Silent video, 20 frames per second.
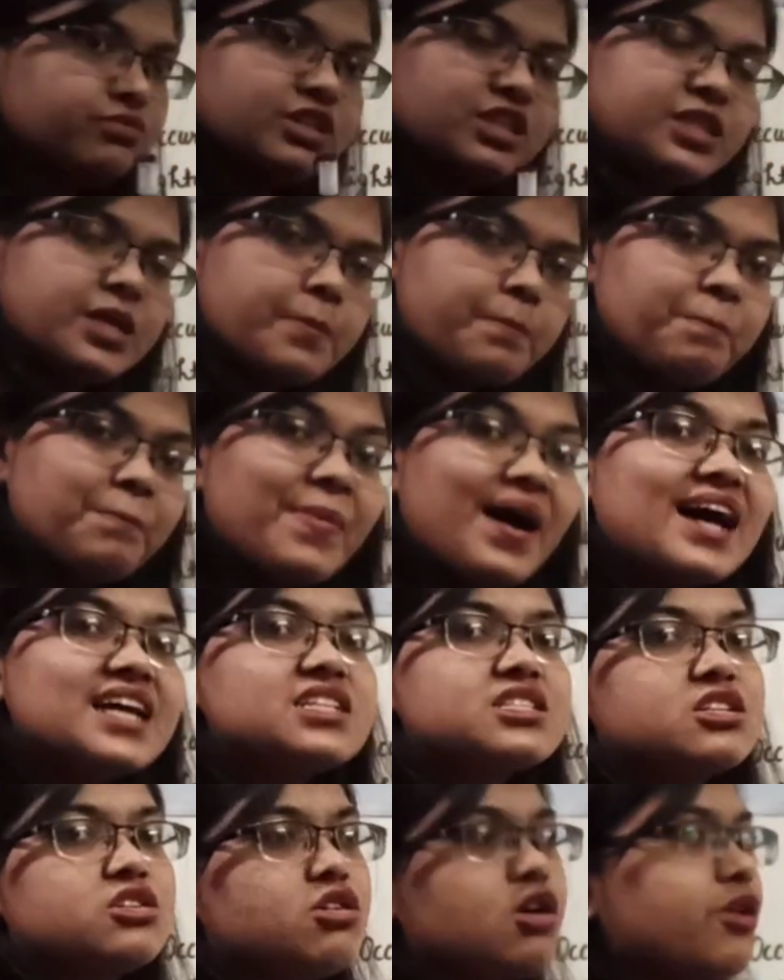with the
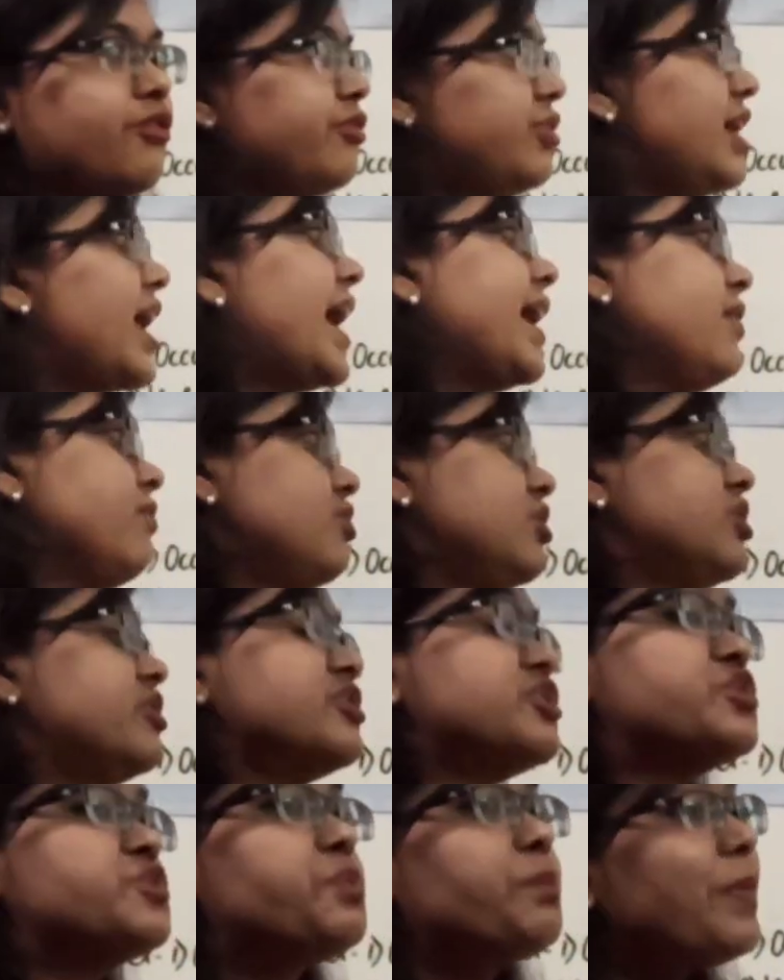passing of time, with
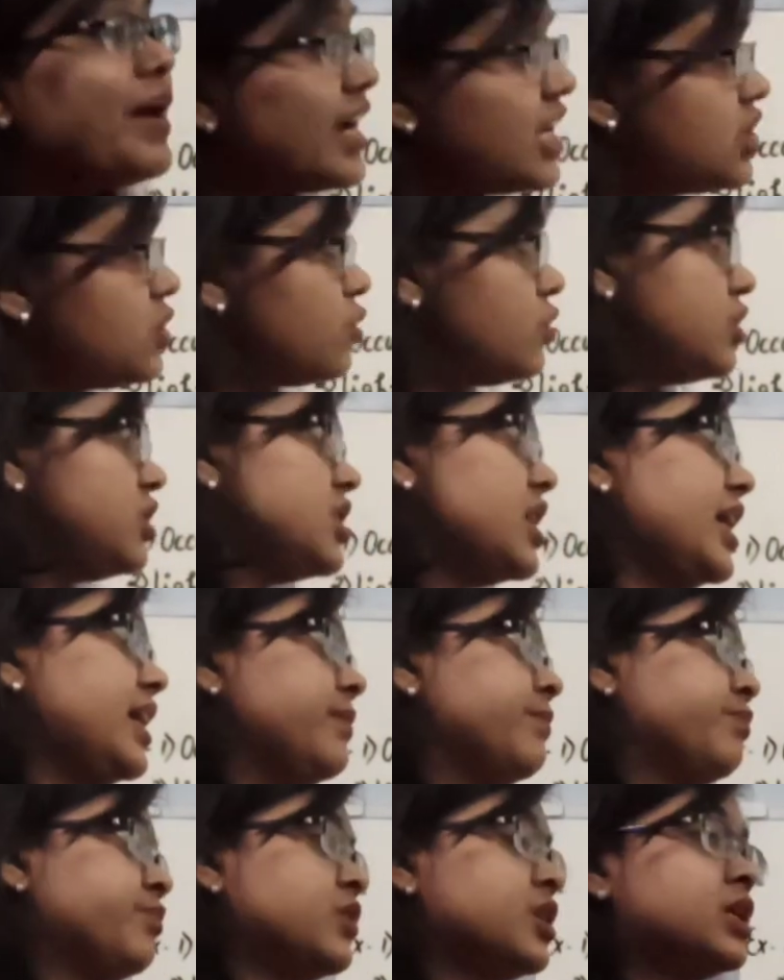respect to time,
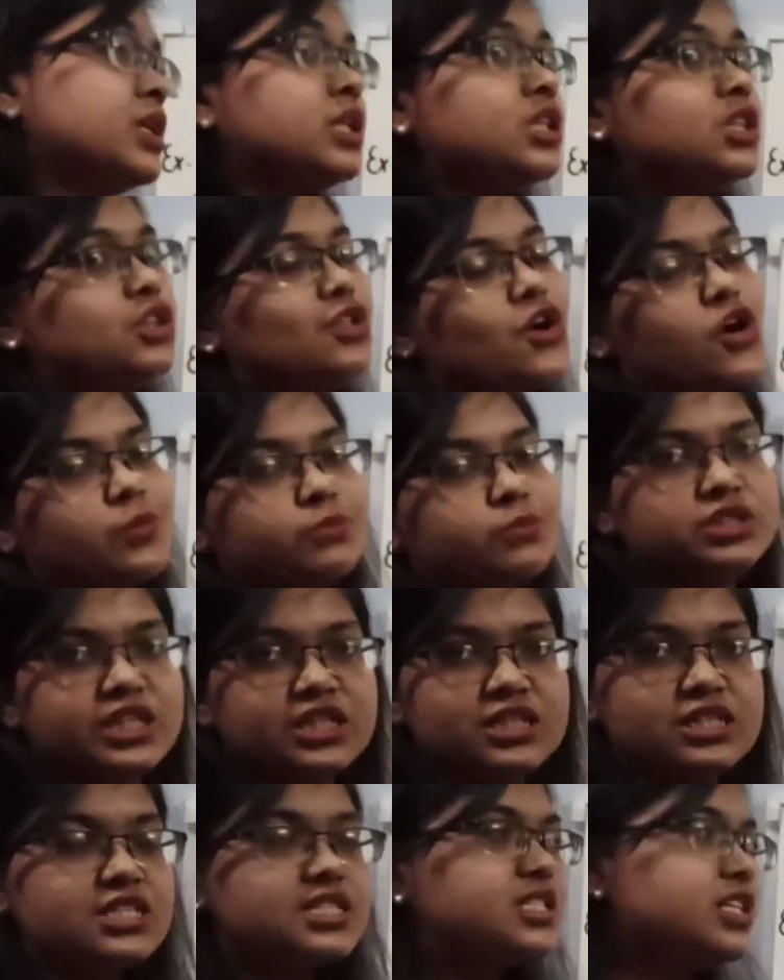the object
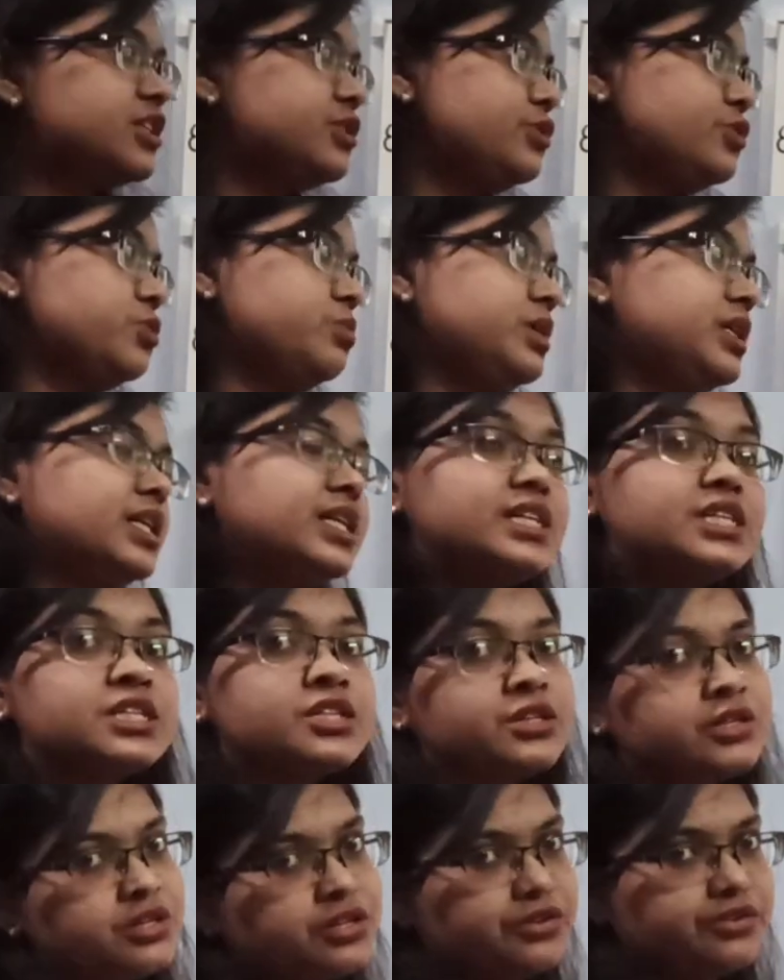is said to be at
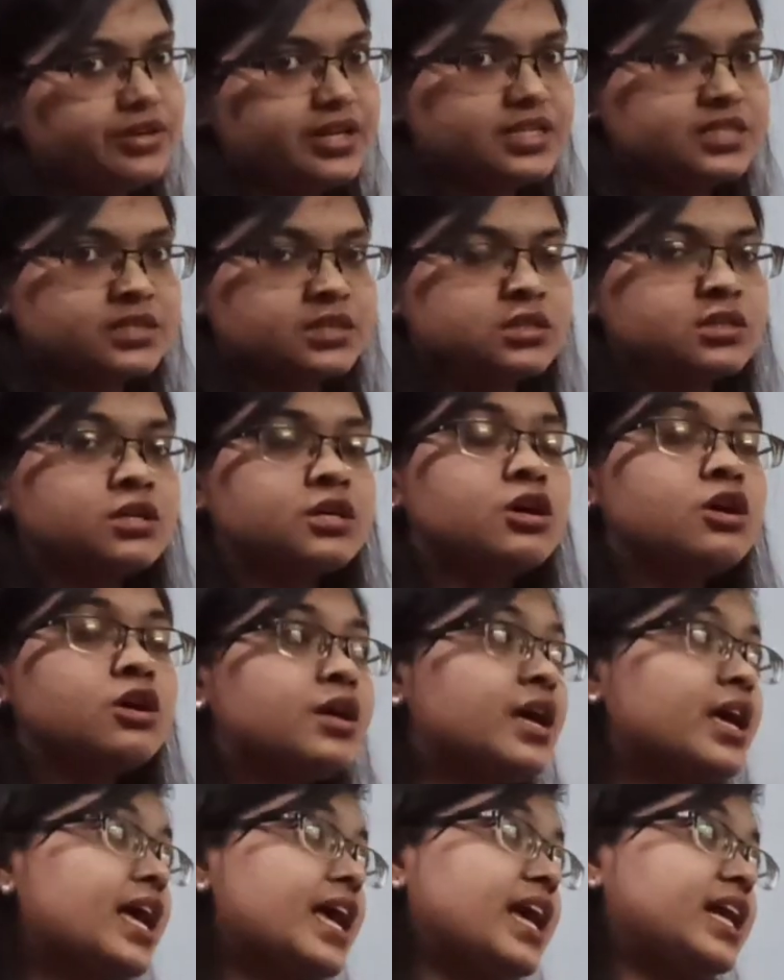rest.
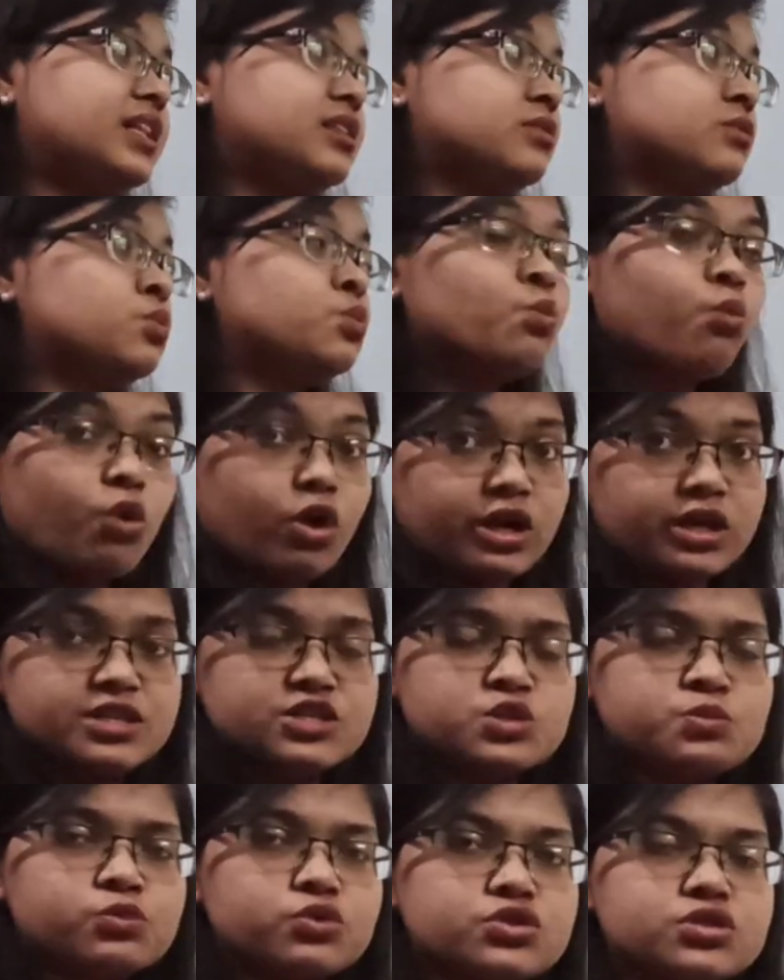And what is
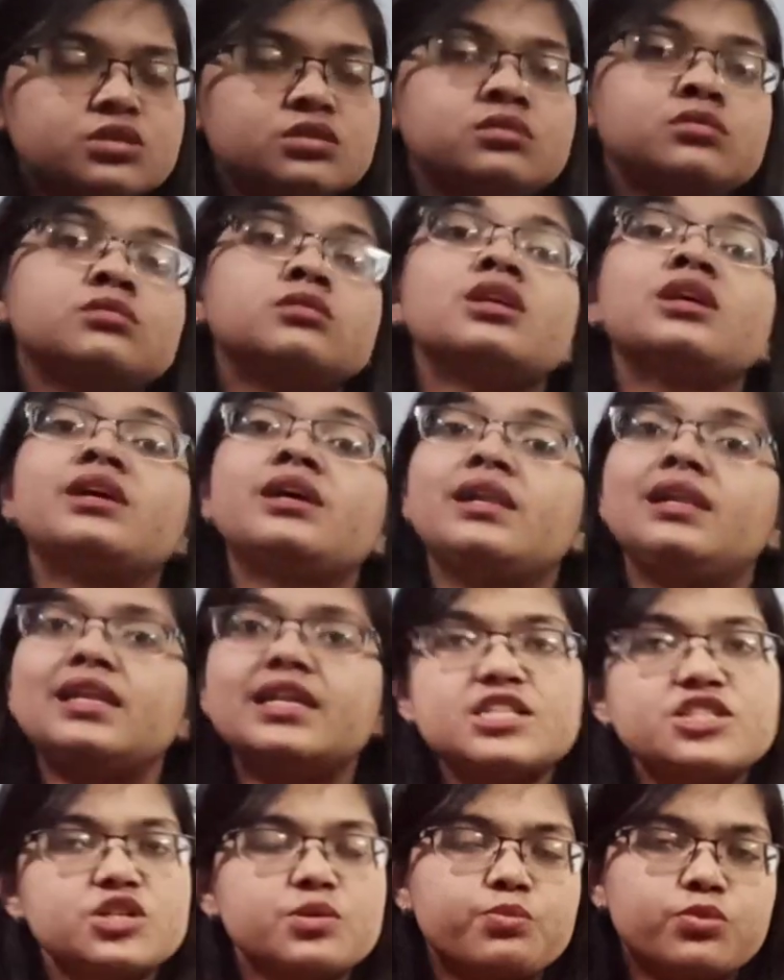motion?
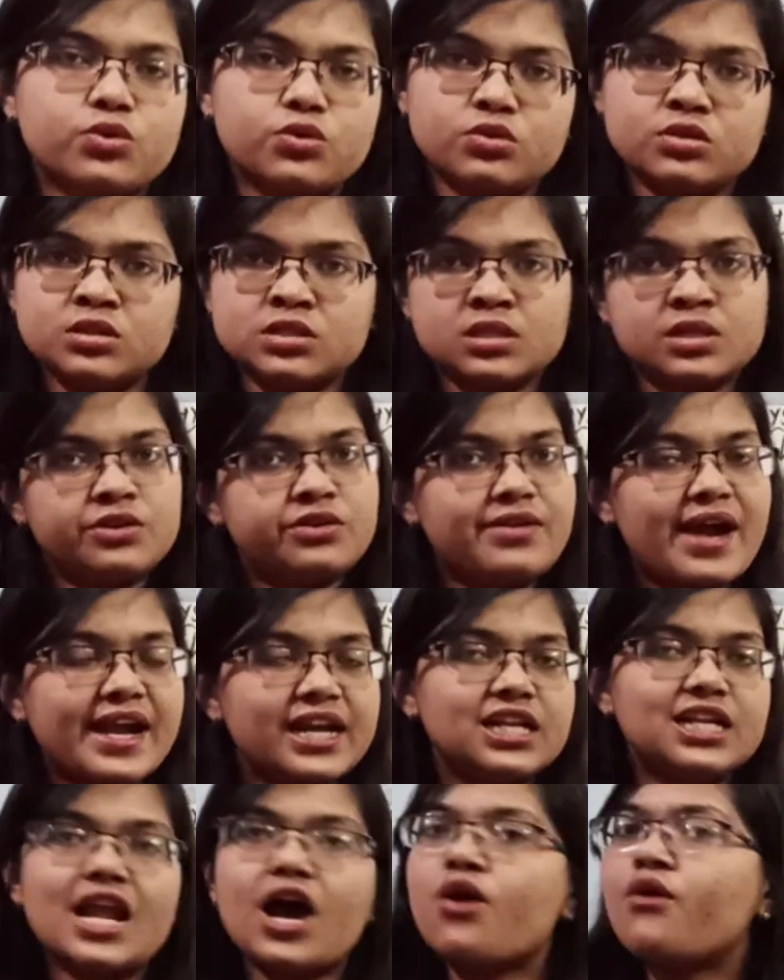Let's suppose
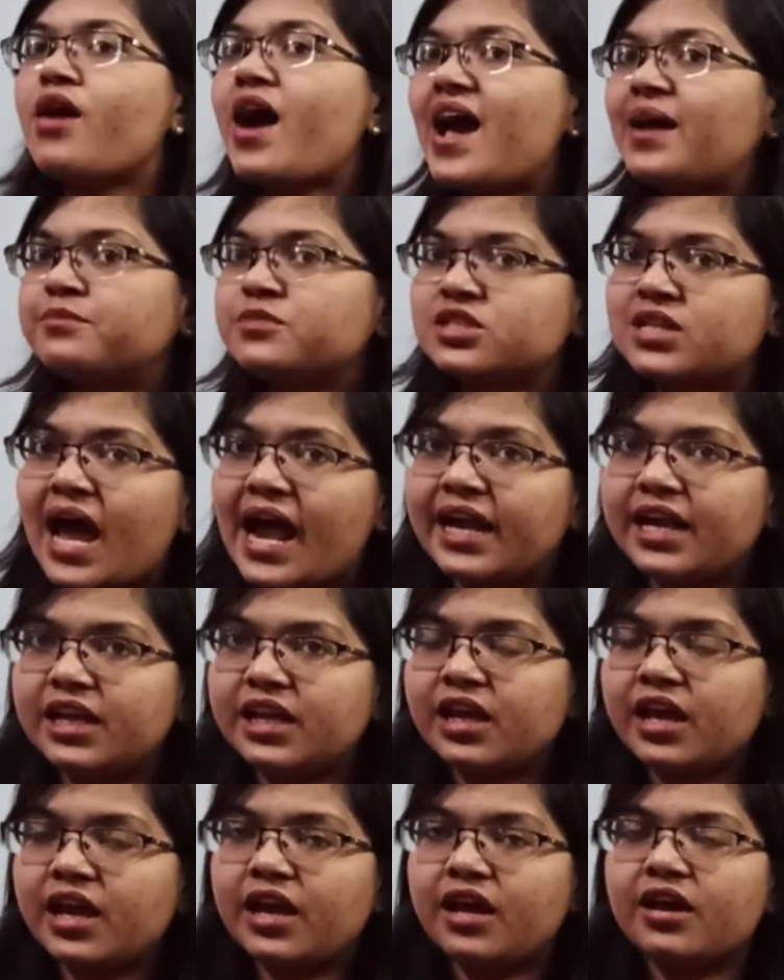right now I am
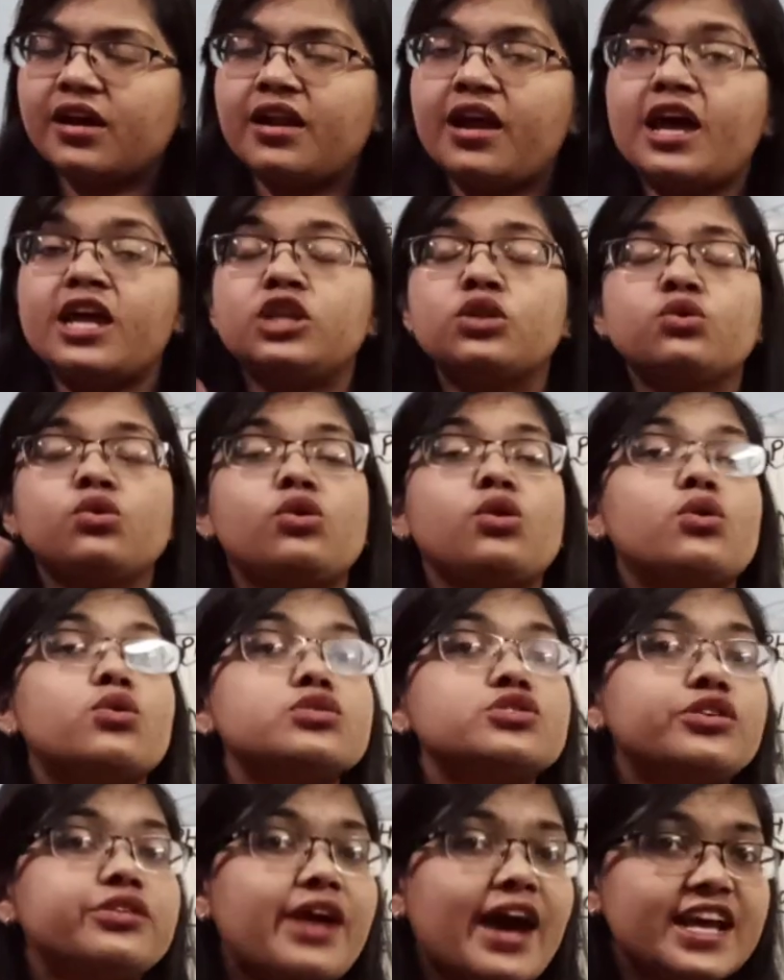standing here and you close
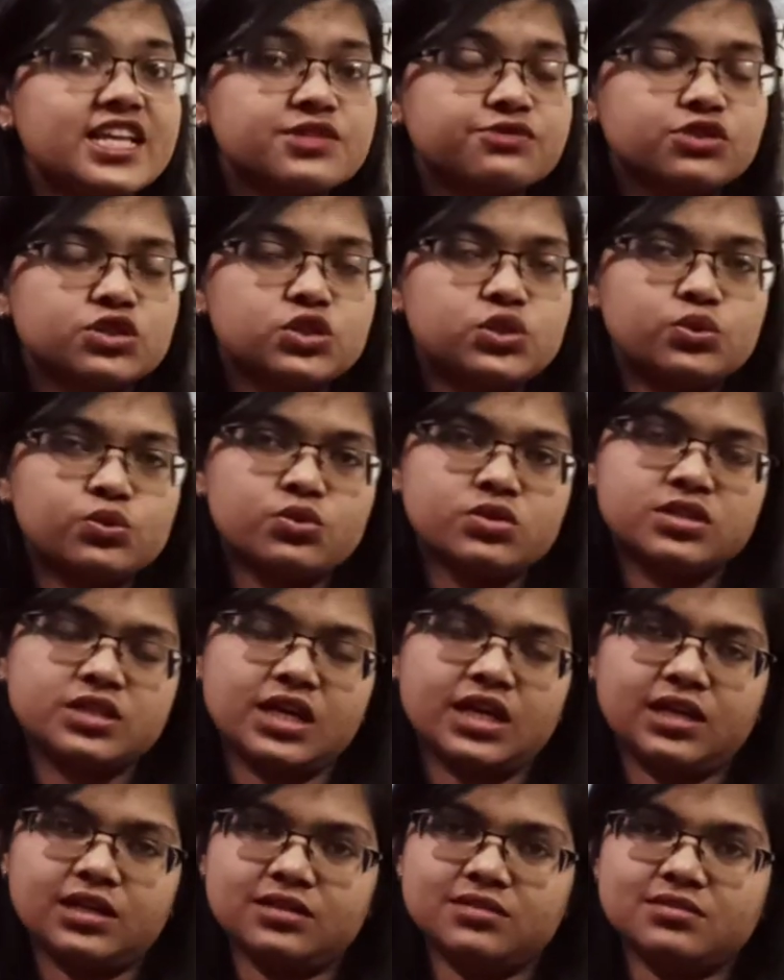your eyes for 2
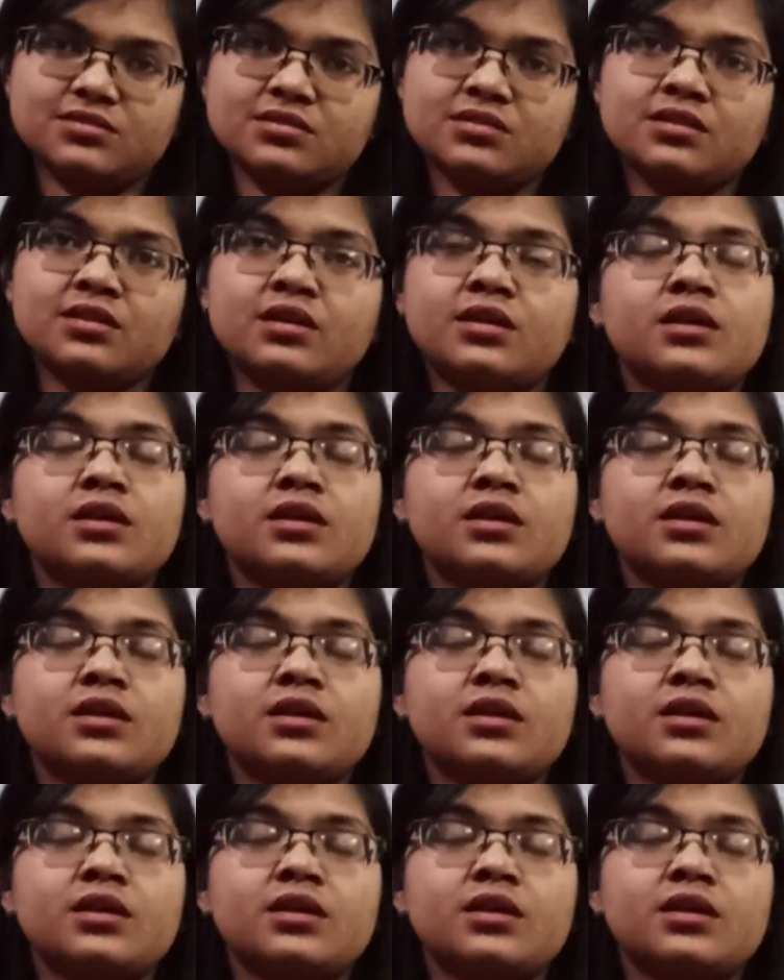seconds.